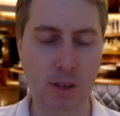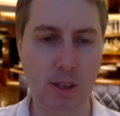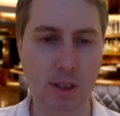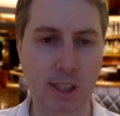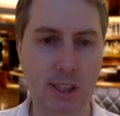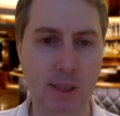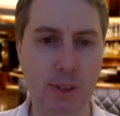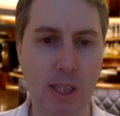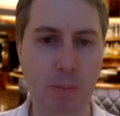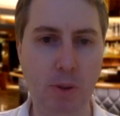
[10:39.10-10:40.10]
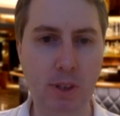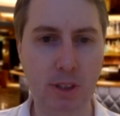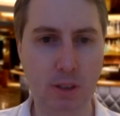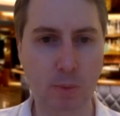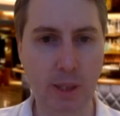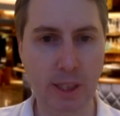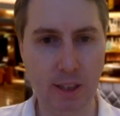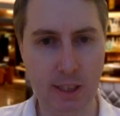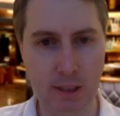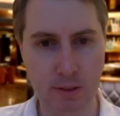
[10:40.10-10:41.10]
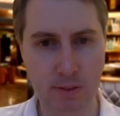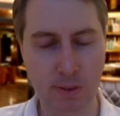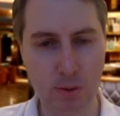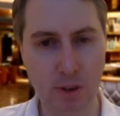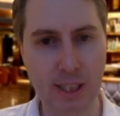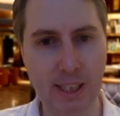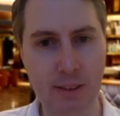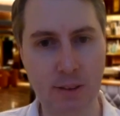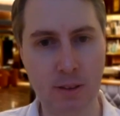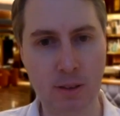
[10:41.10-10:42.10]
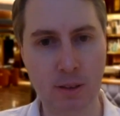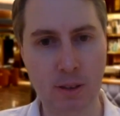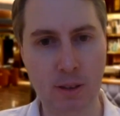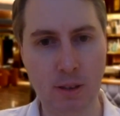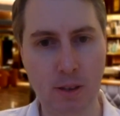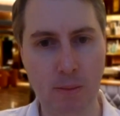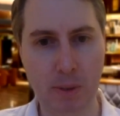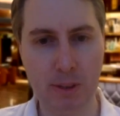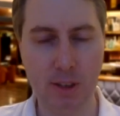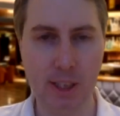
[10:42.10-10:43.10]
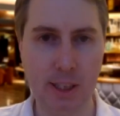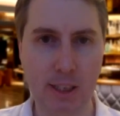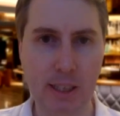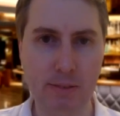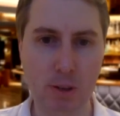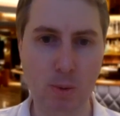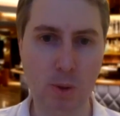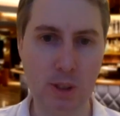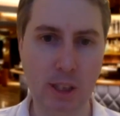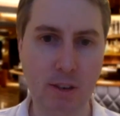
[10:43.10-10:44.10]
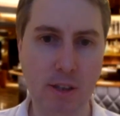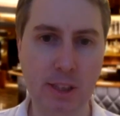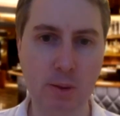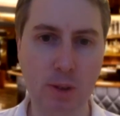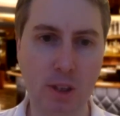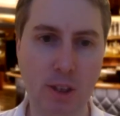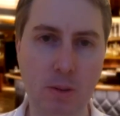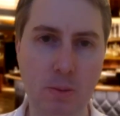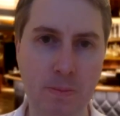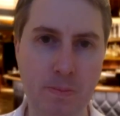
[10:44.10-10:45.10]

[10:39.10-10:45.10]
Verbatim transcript: set up checkpoints on a weekly, fortnightly, monthly, and even quarterly or annual cycle.